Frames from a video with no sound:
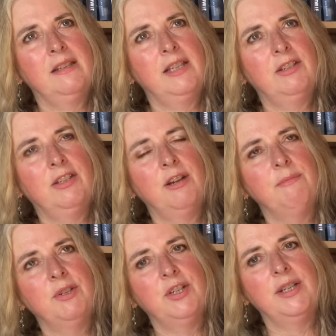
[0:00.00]
so
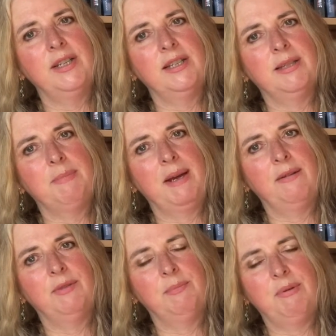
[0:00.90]
much in this
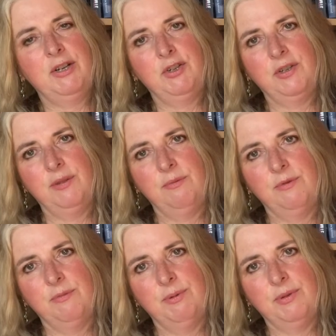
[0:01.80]
about the pressure that
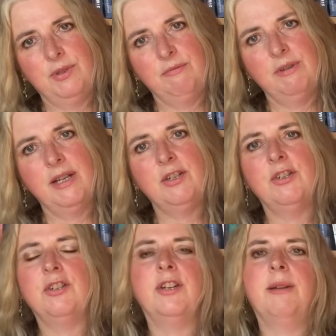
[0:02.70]
war puts on
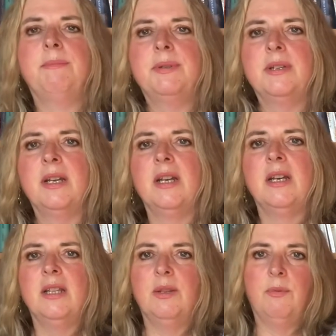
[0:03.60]
relationships,
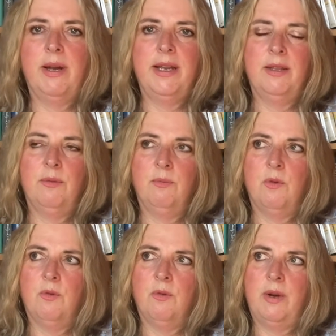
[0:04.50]
the way that
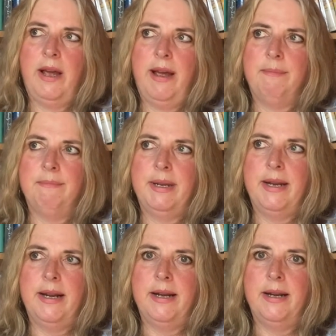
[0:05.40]
war can be
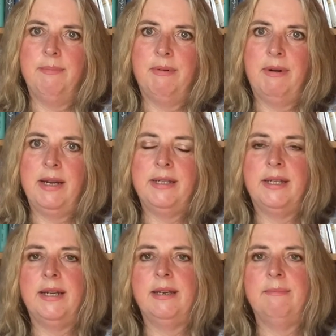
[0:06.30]

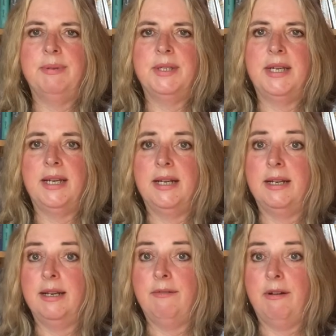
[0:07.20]
liberating,
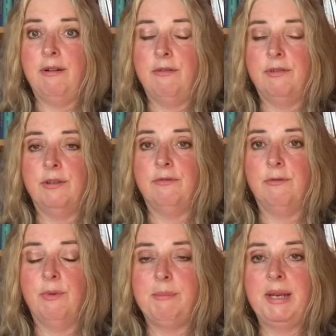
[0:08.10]
particularly very often for
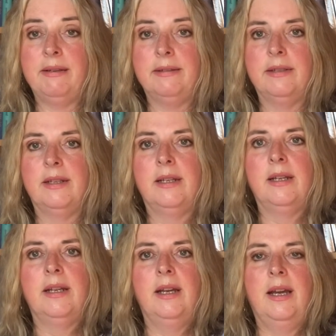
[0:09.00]
women.
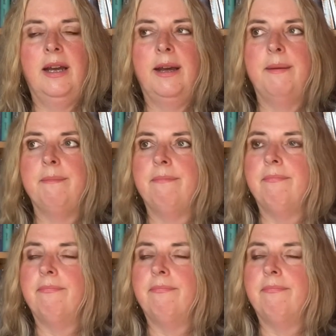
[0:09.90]
I